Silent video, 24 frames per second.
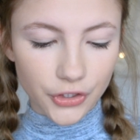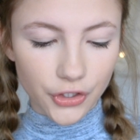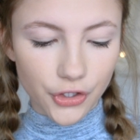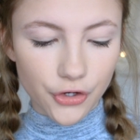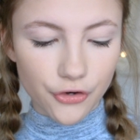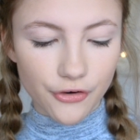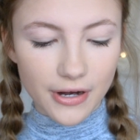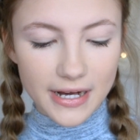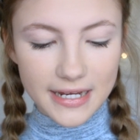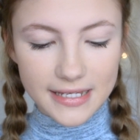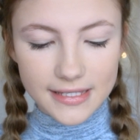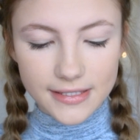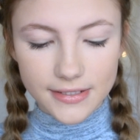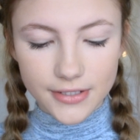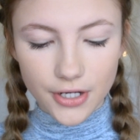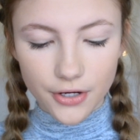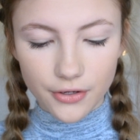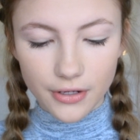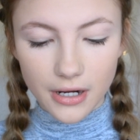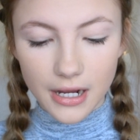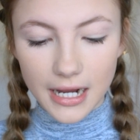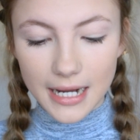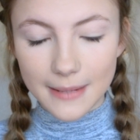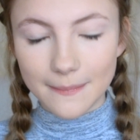Grey
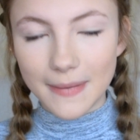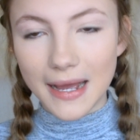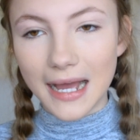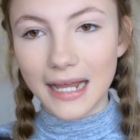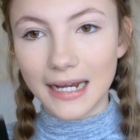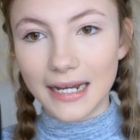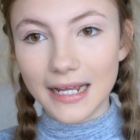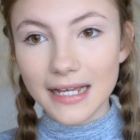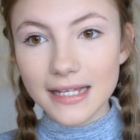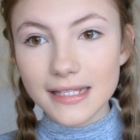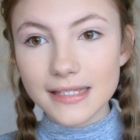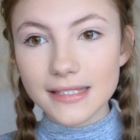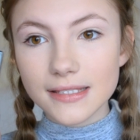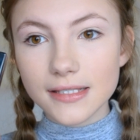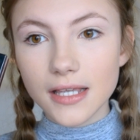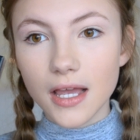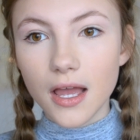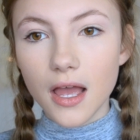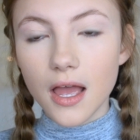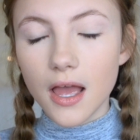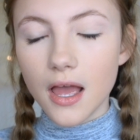Stone Eye Palette.